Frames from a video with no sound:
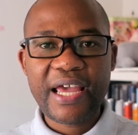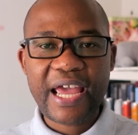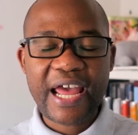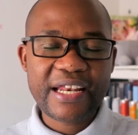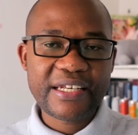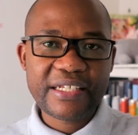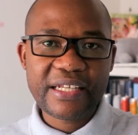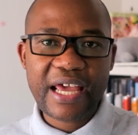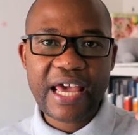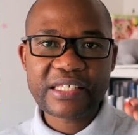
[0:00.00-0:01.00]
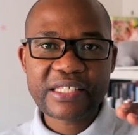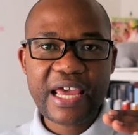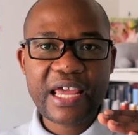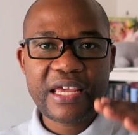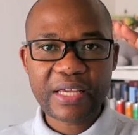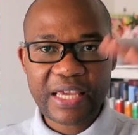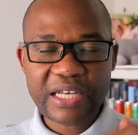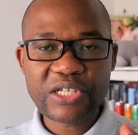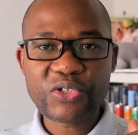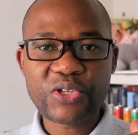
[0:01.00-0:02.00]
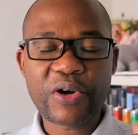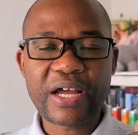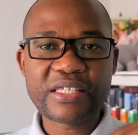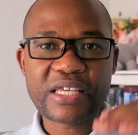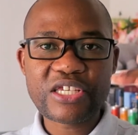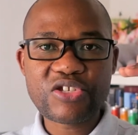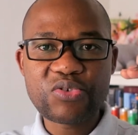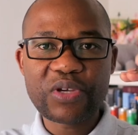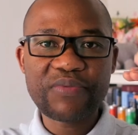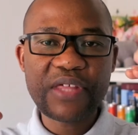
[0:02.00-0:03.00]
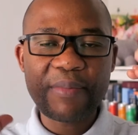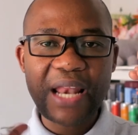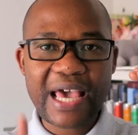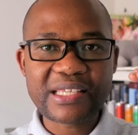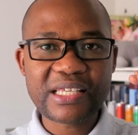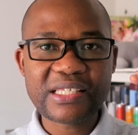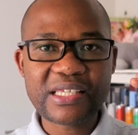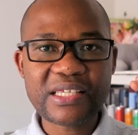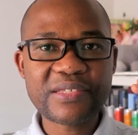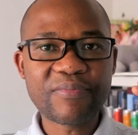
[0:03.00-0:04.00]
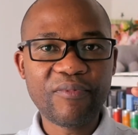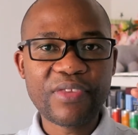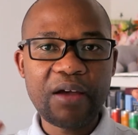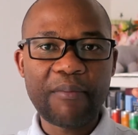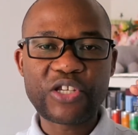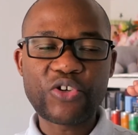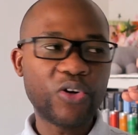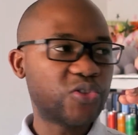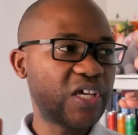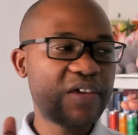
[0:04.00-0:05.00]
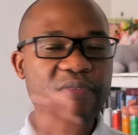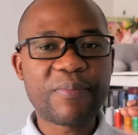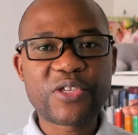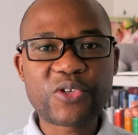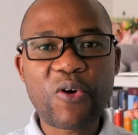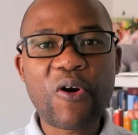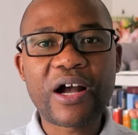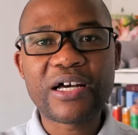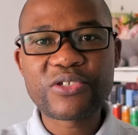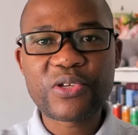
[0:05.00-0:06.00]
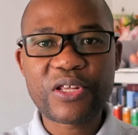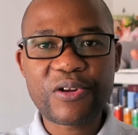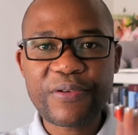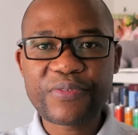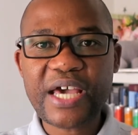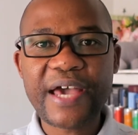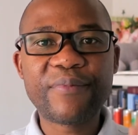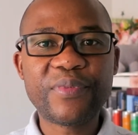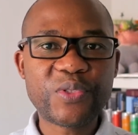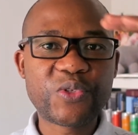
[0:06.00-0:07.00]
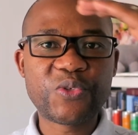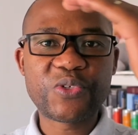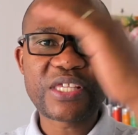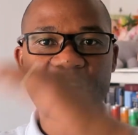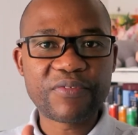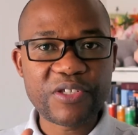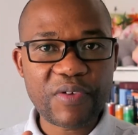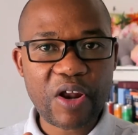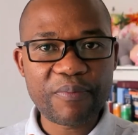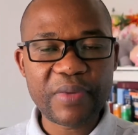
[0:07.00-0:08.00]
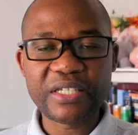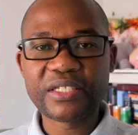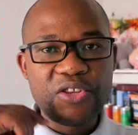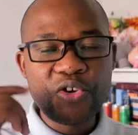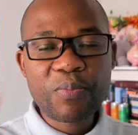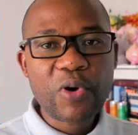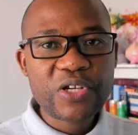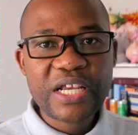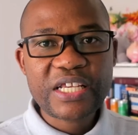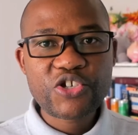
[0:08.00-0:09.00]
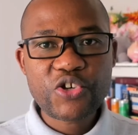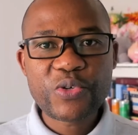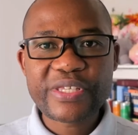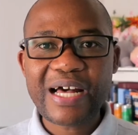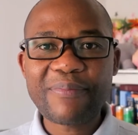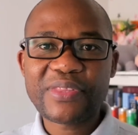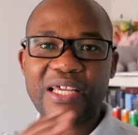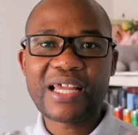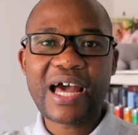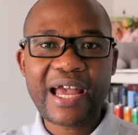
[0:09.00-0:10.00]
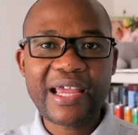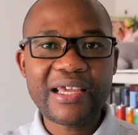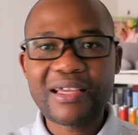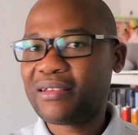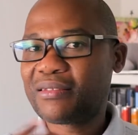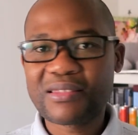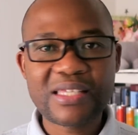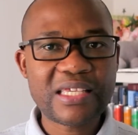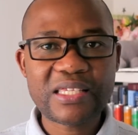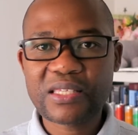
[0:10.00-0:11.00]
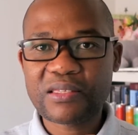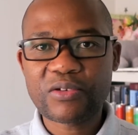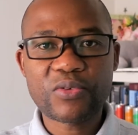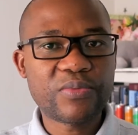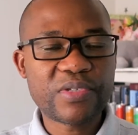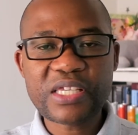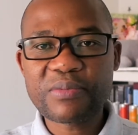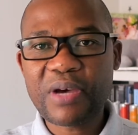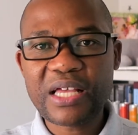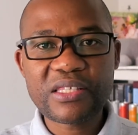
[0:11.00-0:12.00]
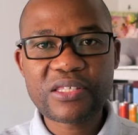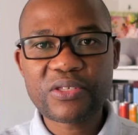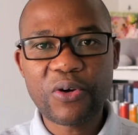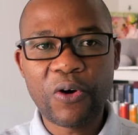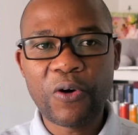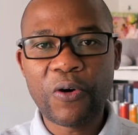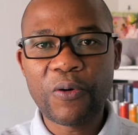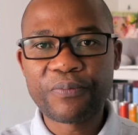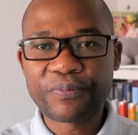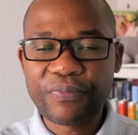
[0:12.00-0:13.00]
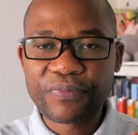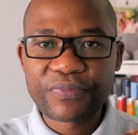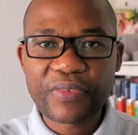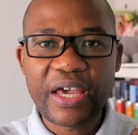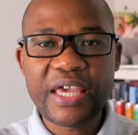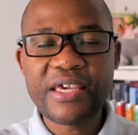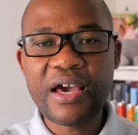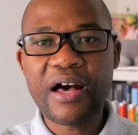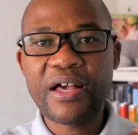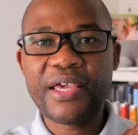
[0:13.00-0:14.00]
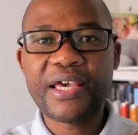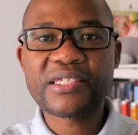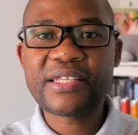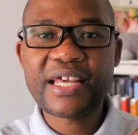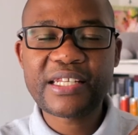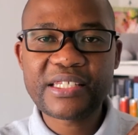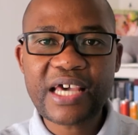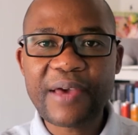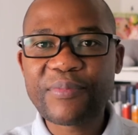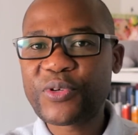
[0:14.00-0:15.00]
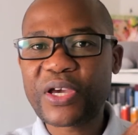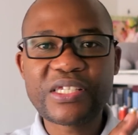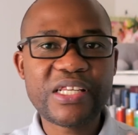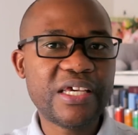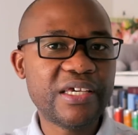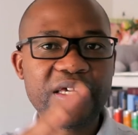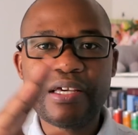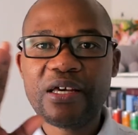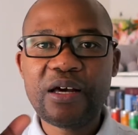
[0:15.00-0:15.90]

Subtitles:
and as they get into the organization, you give them licenses, but you also give them a scorecard so they don't have time to do self-development. New project shows up, the guy, six months or a year, he hasn't had the time to actually